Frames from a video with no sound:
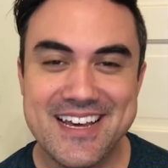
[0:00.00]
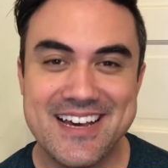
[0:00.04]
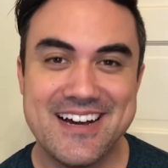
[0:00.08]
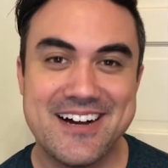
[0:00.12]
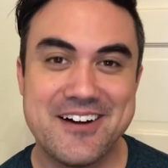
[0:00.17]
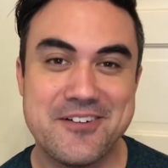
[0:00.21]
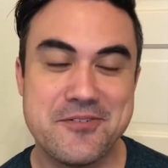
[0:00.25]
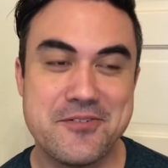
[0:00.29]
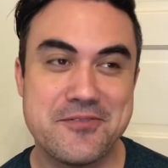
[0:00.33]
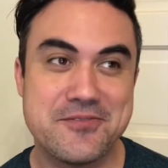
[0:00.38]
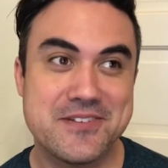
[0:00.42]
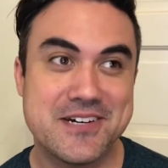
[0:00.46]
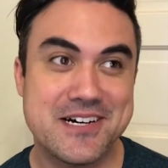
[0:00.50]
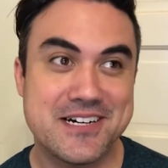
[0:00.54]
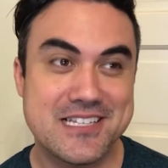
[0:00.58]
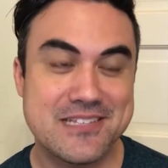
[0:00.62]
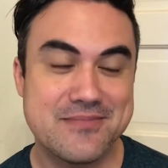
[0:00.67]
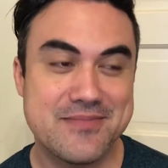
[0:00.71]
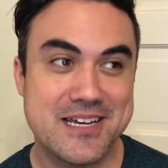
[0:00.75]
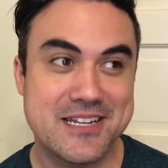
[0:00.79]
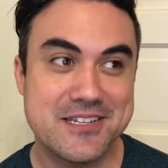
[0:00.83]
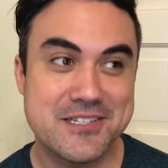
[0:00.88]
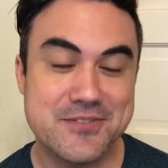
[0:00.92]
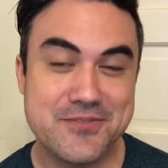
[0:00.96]
We've talked
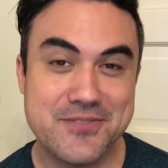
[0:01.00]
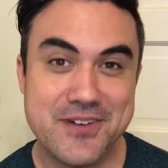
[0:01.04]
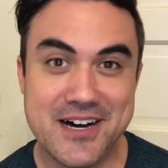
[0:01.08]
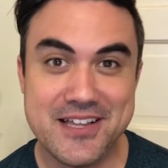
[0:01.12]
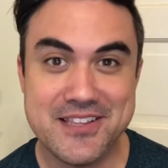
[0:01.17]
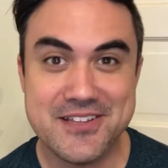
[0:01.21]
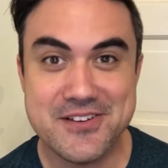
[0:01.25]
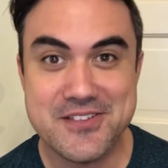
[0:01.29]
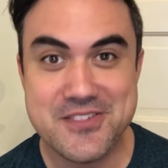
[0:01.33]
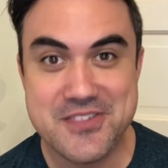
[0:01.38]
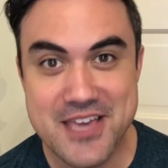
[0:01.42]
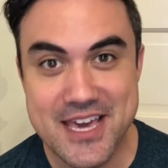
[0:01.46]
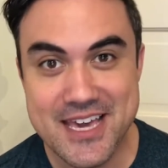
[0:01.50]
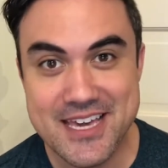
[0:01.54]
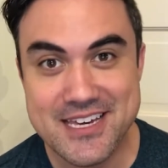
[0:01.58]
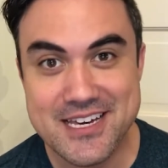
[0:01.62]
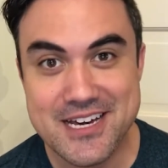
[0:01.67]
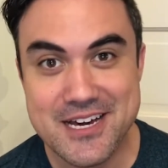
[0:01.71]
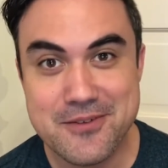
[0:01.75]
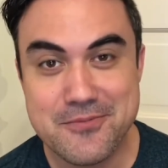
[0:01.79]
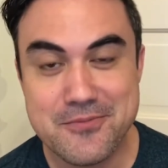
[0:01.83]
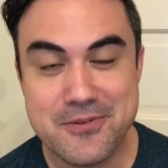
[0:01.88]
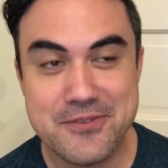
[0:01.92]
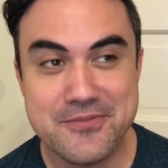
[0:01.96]
about his father,
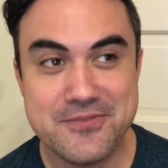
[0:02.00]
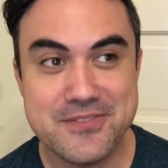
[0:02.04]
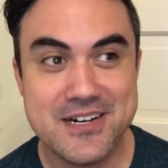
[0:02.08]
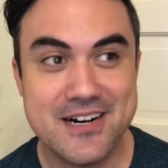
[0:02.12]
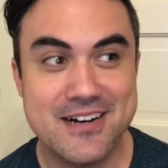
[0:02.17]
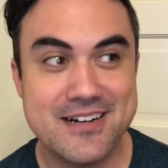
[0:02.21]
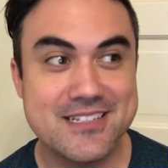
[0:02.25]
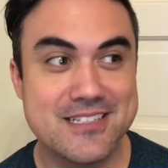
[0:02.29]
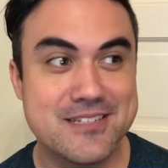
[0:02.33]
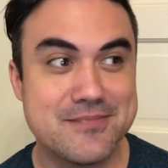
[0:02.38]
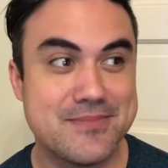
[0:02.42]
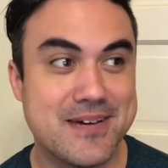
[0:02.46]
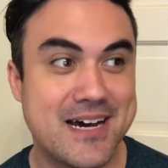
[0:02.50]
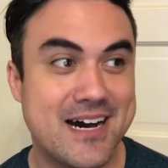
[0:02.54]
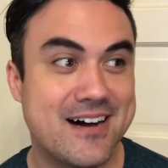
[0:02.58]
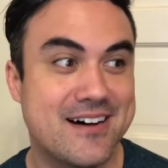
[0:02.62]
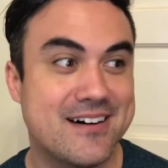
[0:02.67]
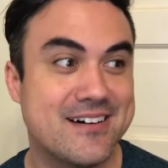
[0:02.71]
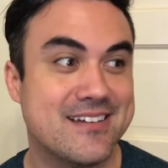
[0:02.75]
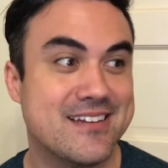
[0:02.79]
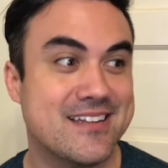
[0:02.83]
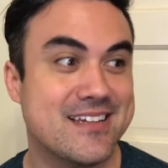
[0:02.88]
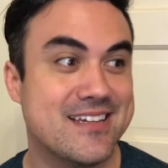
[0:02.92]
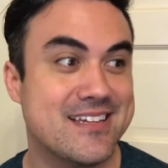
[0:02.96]
Jacob. We've talked
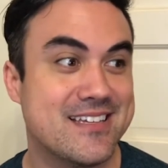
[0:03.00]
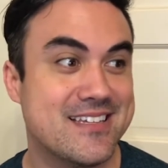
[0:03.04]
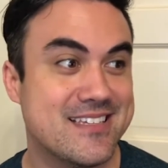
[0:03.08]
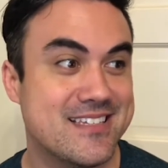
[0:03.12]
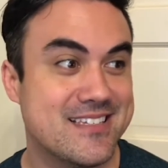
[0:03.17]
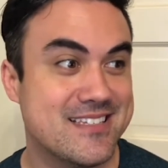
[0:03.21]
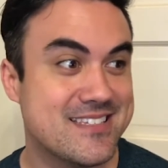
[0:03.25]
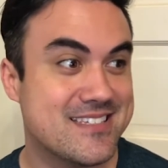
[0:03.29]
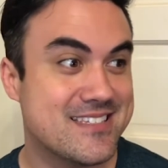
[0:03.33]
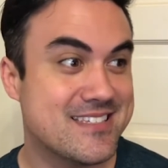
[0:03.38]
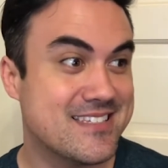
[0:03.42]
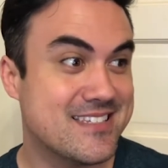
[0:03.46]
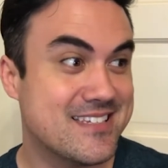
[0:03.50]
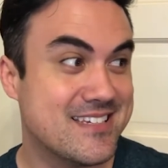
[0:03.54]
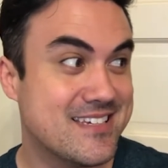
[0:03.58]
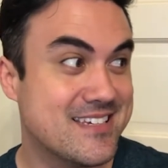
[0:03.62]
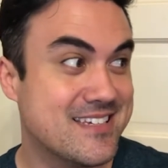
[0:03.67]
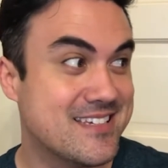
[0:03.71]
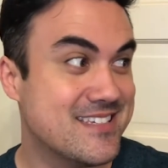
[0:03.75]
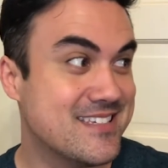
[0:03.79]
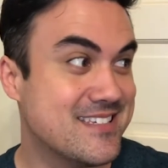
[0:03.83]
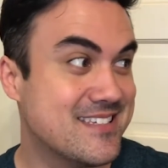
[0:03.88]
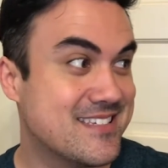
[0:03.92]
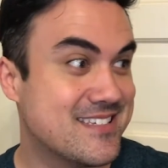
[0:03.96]
about his
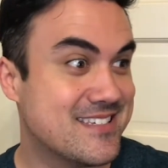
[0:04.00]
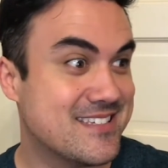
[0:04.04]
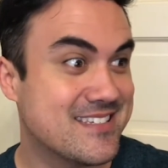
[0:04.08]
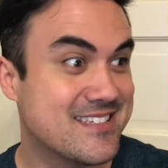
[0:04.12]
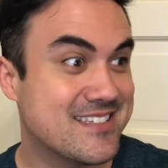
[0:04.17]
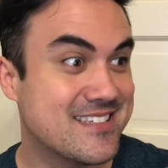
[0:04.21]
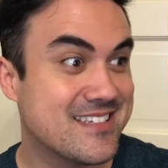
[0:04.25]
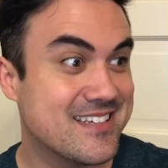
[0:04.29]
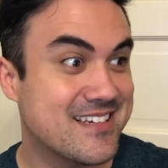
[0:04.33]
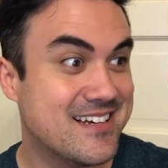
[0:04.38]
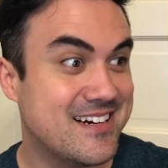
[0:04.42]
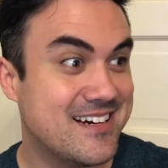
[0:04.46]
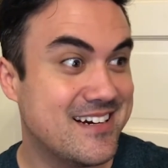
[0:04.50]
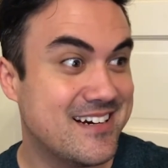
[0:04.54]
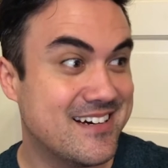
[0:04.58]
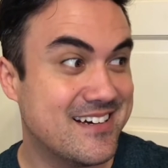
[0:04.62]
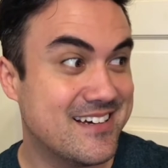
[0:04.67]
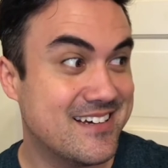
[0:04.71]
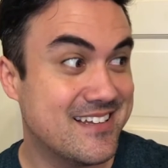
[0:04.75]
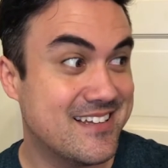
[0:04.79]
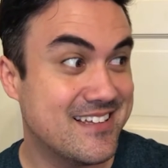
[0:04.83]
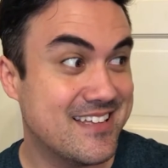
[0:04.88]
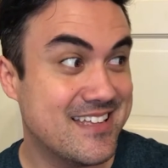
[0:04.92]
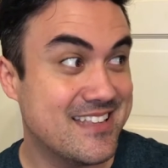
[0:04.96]

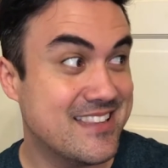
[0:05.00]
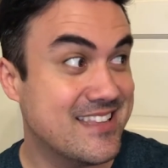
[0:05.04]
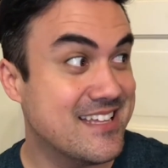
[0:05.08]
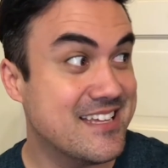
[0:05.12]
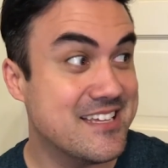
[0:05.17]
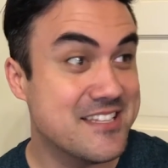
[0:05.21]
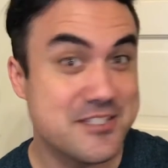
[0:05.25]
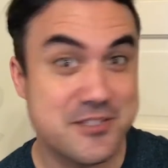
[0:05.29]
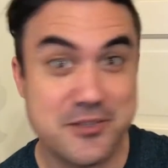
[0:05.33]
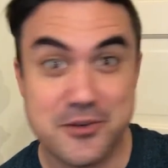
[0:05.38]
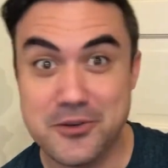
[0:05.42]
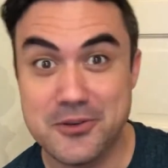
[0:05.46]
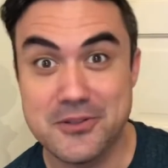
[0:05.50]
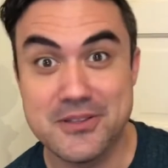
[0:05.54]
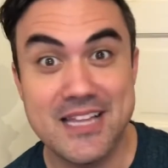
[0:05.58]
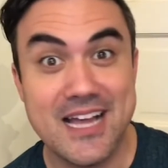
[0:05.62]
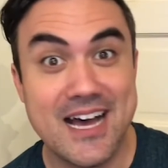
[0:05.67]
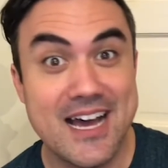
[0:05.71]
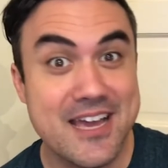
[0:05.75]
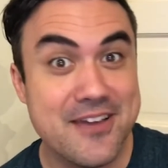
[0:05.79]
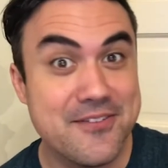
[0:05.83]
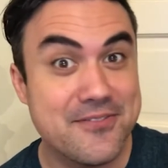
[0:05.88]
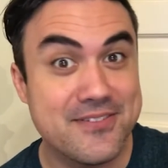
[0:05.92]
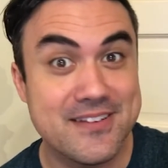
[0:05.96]
whole
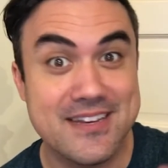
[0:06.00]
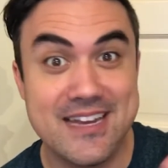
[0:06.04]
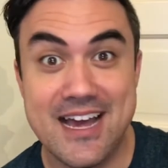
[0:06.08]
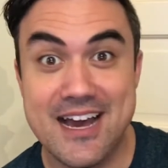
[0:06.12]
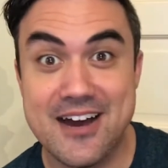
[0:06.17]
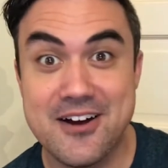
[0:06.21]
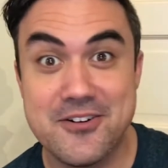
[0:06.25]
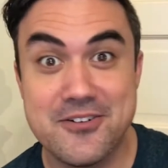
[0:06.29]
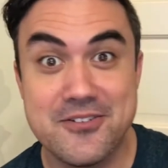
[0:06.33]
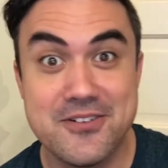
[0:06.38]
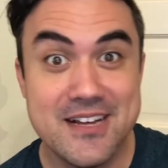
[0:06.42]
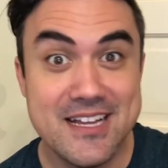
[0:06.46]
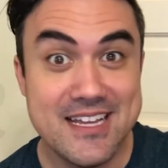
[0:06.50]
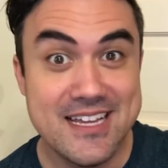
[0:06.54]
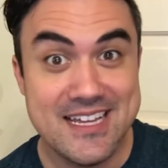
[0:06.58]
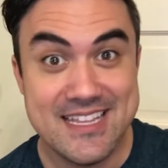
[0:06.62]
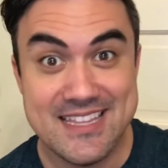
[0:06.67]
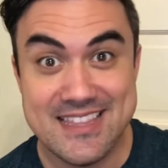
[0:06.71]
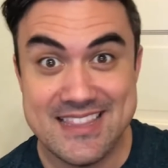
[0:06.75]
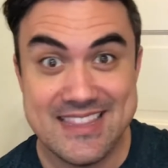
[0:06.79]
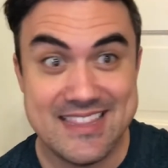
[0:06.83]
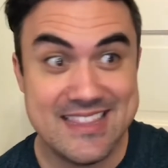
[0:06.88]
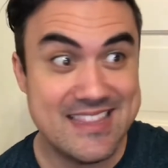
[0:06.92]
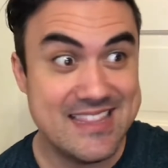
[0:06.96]
life and how
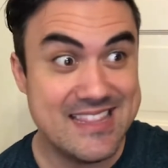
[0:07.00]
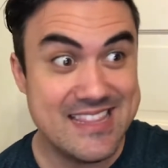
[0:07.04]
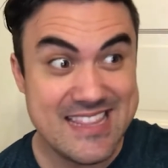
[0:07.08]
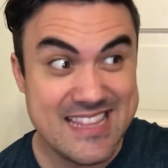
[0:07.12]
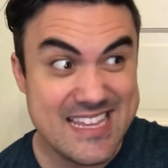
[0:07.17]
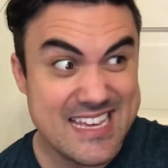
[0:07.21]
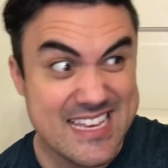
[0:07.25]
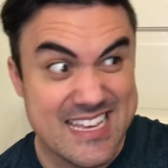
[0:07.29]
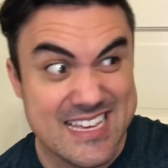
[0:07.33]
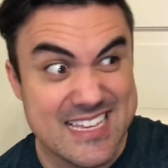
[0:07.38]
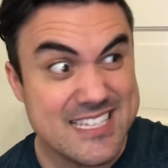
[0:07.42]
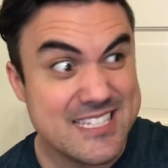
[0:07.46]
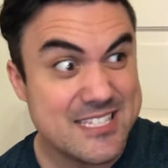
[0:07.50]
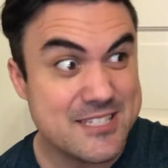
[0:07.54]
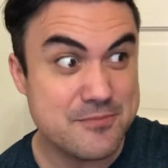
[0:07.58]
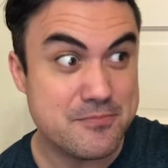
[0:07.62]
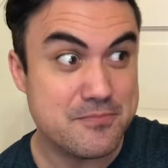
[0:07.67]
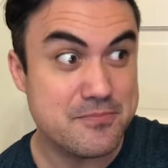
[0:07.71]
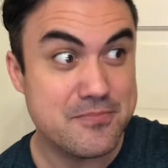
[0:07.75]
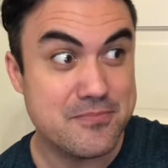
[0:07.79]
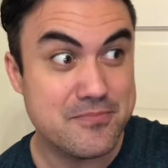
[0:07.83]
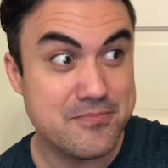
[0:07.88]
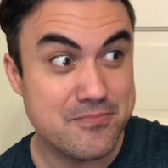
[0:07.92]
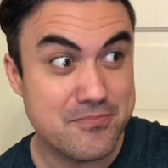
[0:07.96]
his
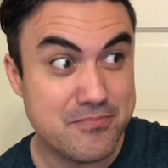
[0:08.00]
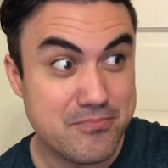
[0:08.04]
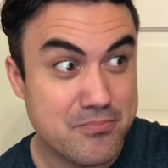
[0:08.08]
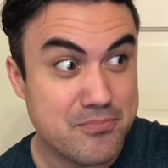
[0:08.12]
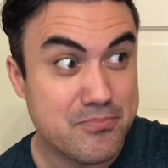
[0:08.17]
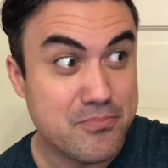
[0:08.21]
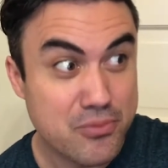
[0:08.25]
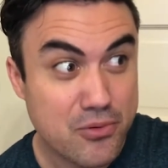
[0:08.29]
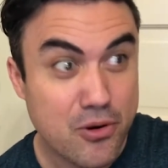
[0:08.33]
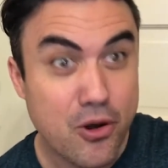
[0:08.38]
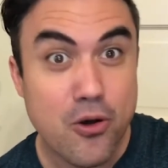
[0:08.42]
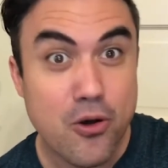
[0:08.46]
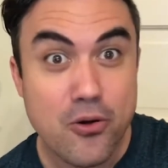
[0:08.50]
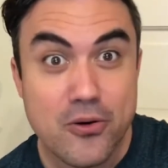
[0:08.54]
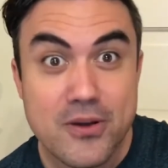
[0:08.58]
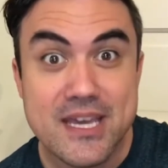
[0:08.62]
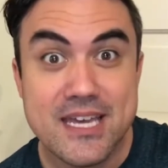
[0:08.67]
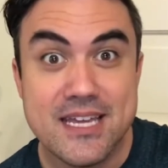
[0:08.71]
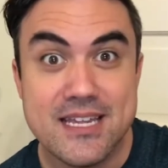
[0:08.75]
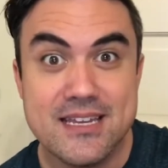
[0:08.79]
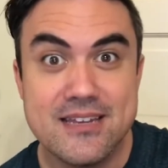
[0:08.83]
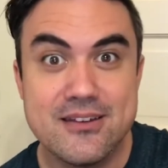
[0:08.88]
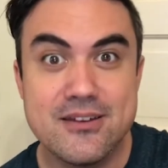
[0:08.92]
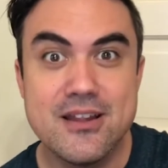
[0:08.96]

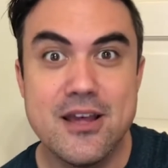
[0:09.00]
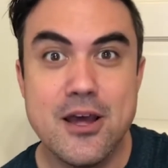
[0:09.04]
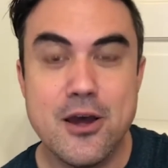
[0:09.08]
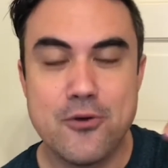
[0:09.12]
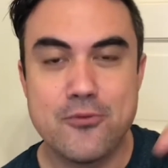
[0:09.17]
broken